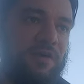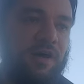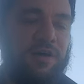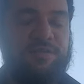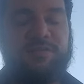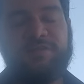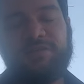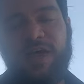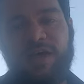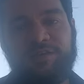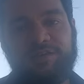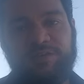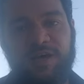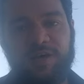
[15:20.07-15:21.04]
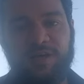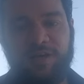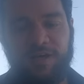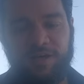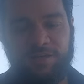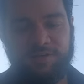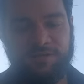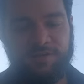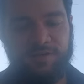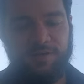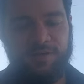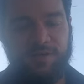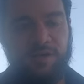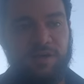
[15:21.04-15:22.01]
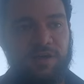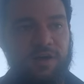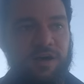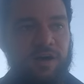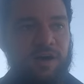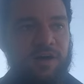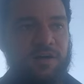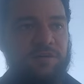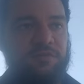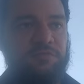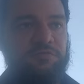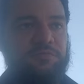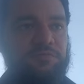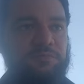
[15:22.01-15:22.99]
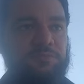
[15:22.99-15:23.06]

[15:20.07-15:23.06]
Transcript: a sense, I guess, of